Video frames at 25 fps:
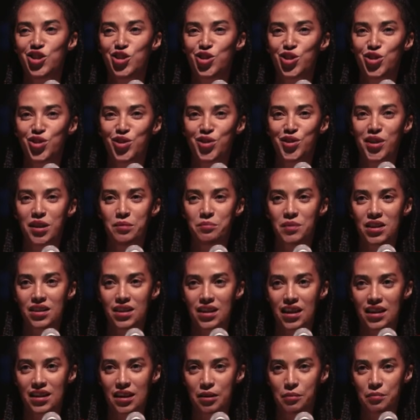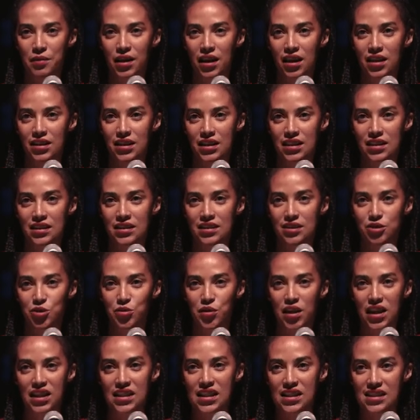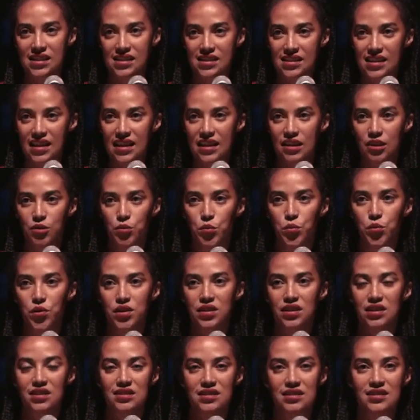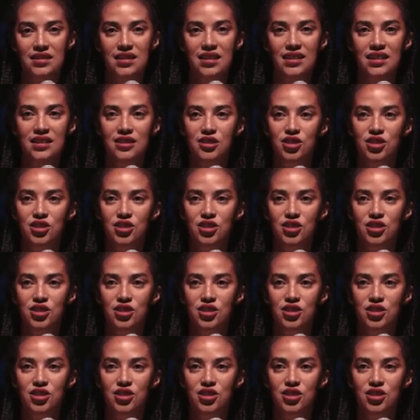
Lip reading: to Amilcar Cabral and to understand what his